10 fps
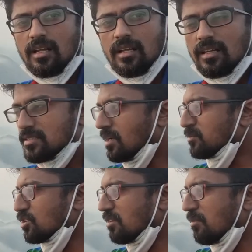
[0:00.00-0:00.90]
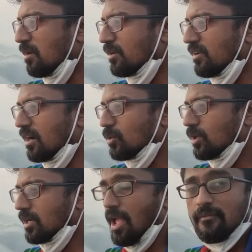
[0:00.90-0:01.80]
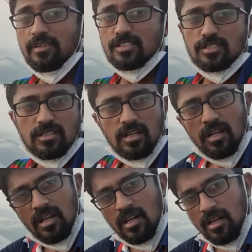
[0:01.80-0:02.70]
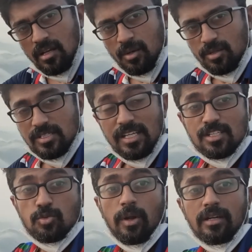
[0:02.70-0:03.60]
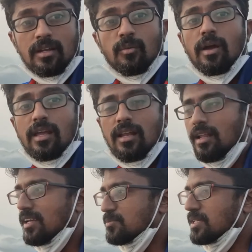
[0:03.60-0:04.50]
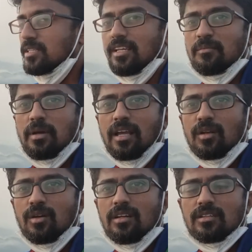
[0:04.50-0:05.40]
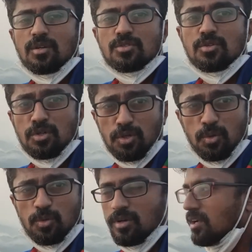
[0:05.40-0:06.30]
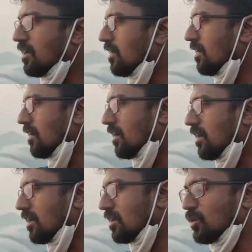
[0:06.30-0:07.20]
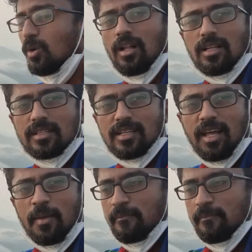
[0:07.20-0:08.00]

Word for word: It's come through some amount of hard work. I haven't you know seen sweat in a while especially in Bangalore so it's good to do all that climb